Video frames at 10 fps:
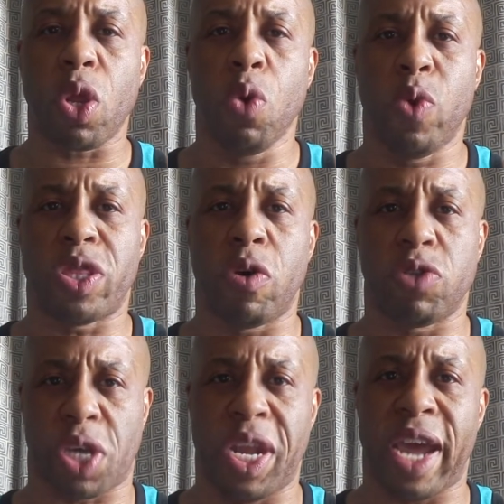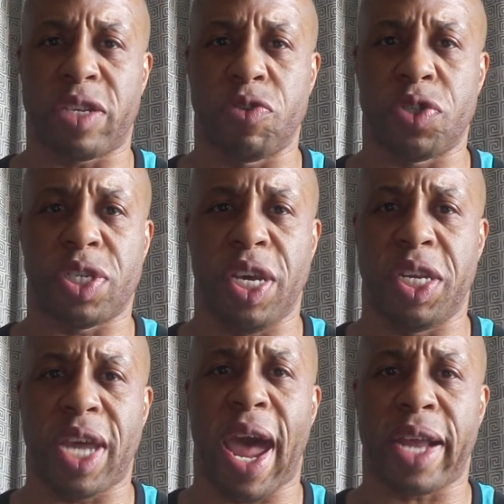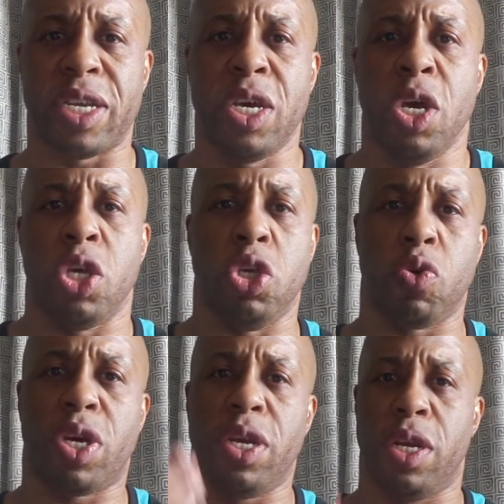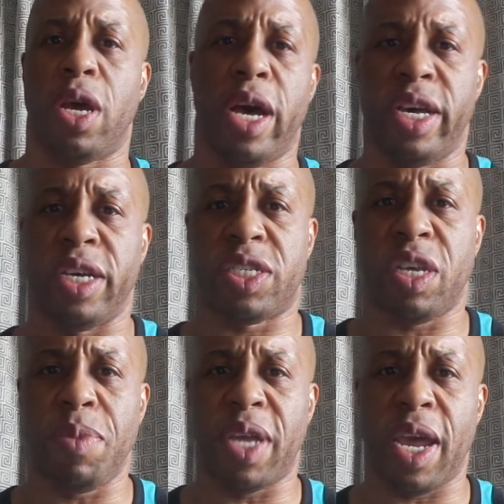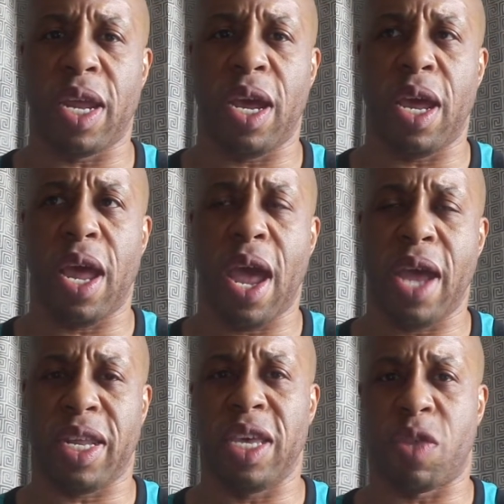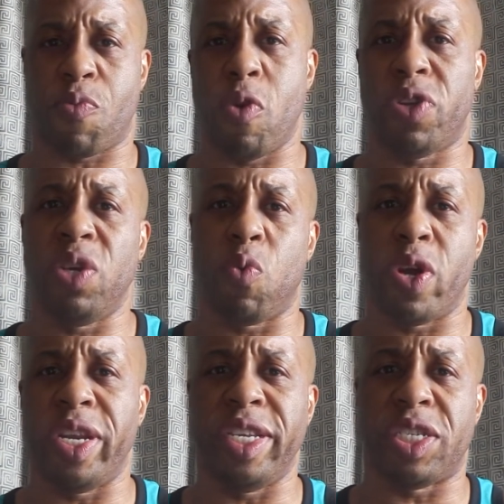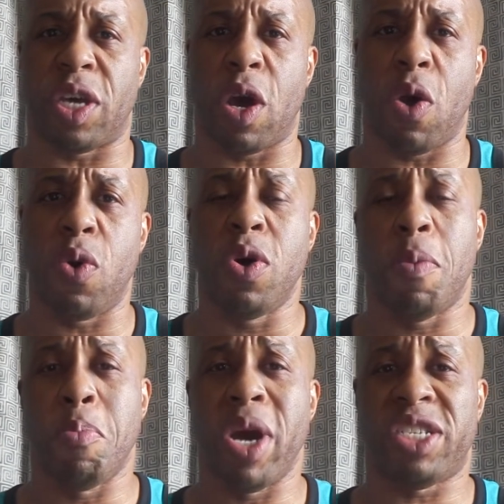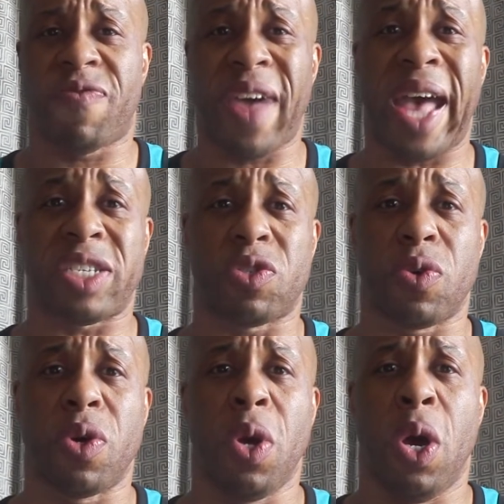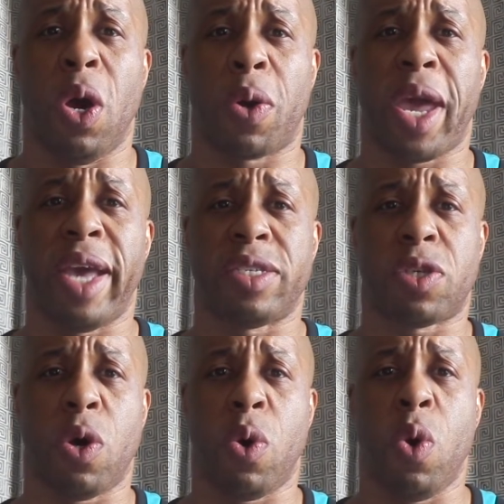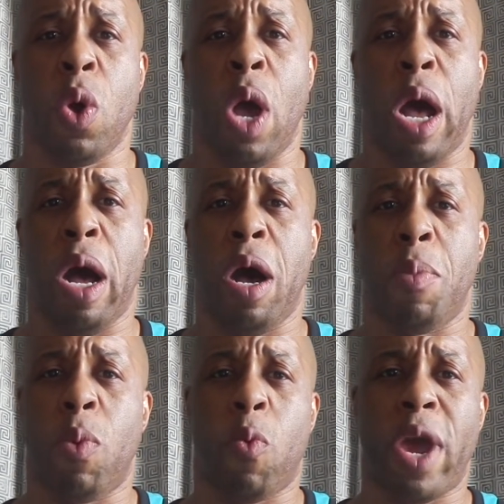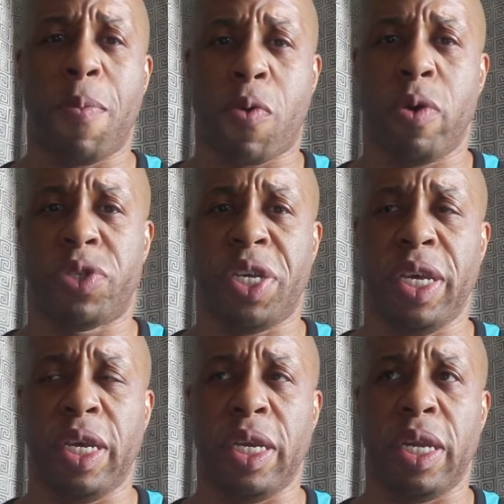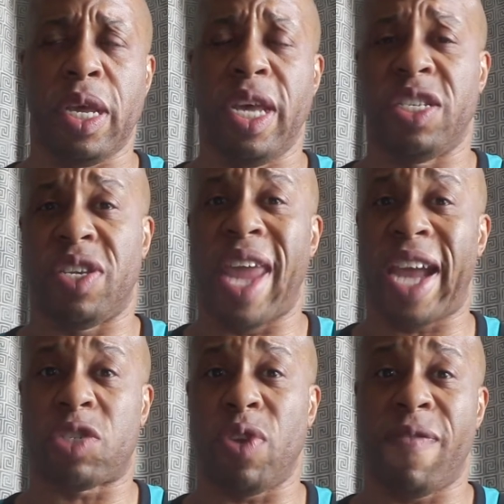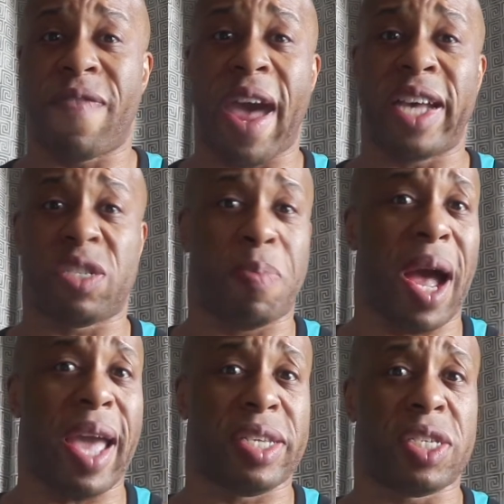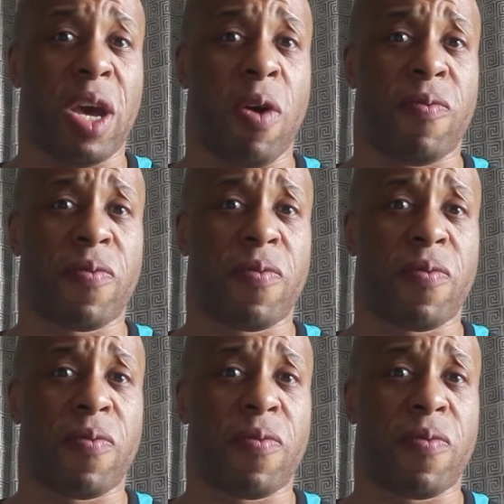with those connectors intact, you can assimilate and get the protein where it needs to go much faster. So whey protein is naturally fast by itself,